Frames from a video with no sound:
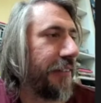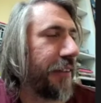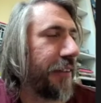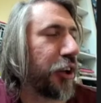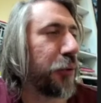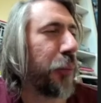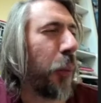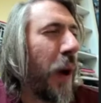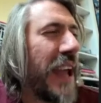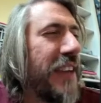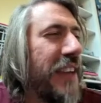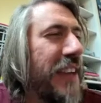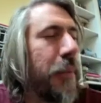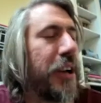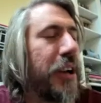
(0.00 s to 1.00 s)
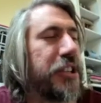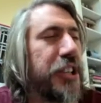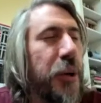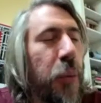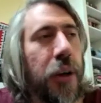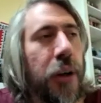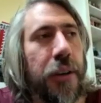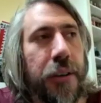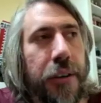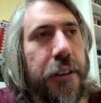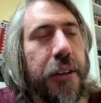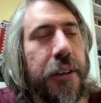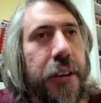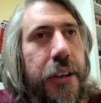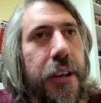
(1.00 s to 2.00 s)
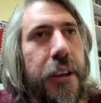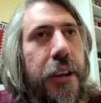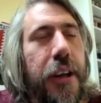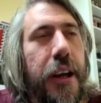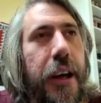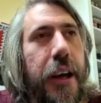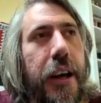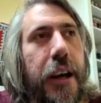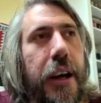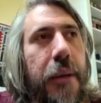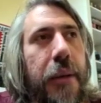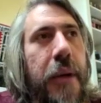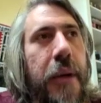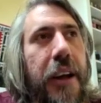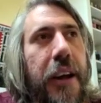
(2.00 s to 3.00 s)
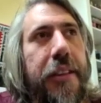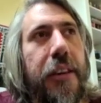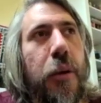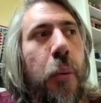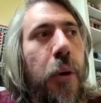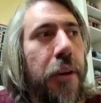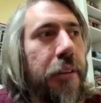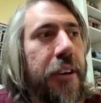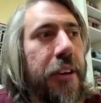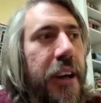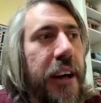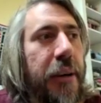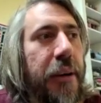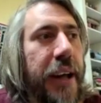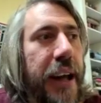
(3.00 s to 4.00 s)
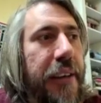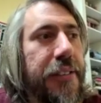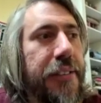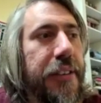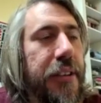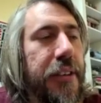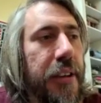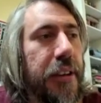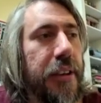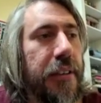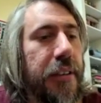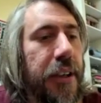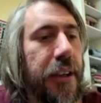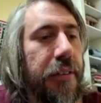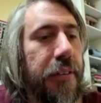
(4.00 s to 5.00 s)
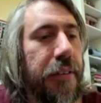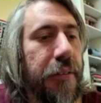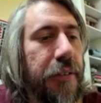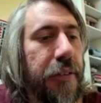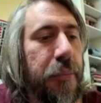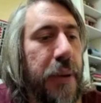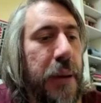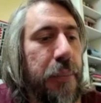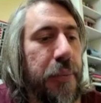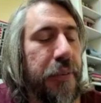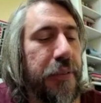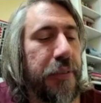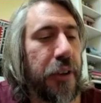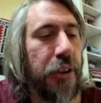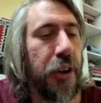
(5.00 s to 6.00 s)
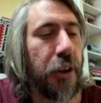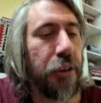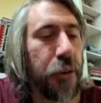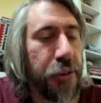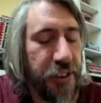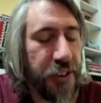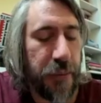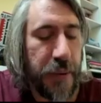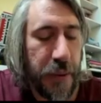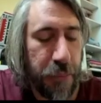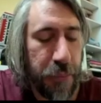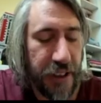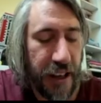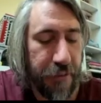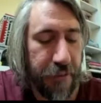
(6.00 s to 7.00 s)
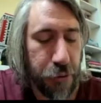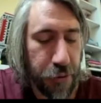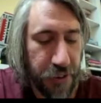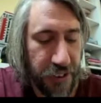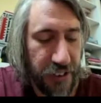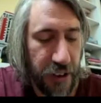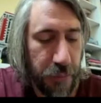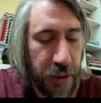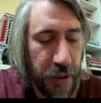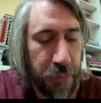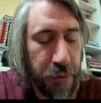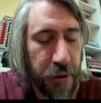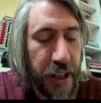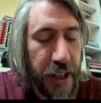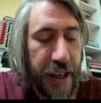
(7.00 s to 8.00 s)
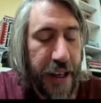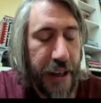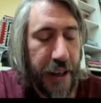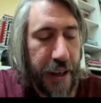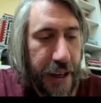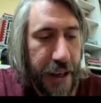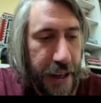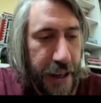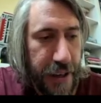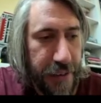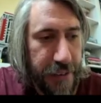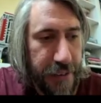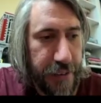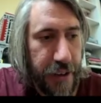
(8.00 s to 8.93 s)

i could wave the magic wand um, i think the one thing that i would ask uh, you know for, for people for non-autistic people to have for autistic people is